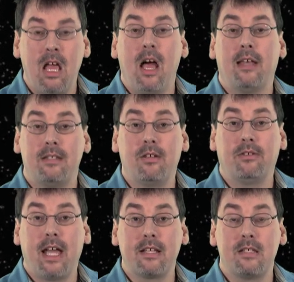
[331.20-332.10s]
Until
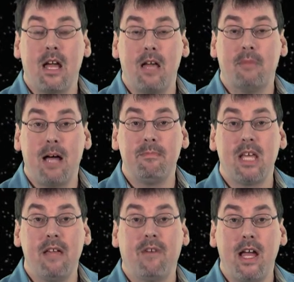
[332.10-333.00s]
next time, I'm
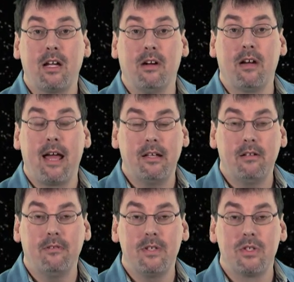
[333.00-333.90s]
Dave Eicher,
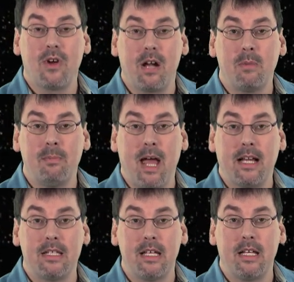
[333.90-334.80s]
editor of Astronomy
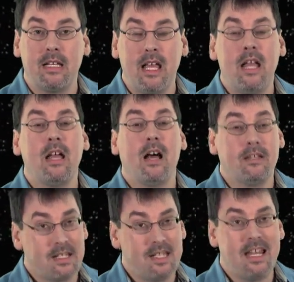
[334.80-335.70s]
Magazine. I'll
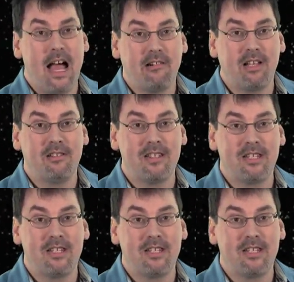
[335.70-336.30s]
see you out under the